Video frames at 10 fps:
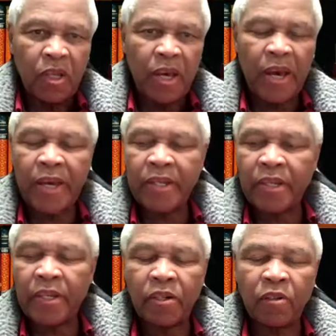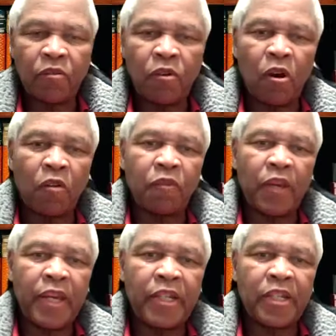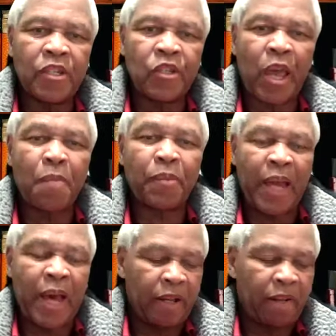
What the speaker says: And it involved a discipler.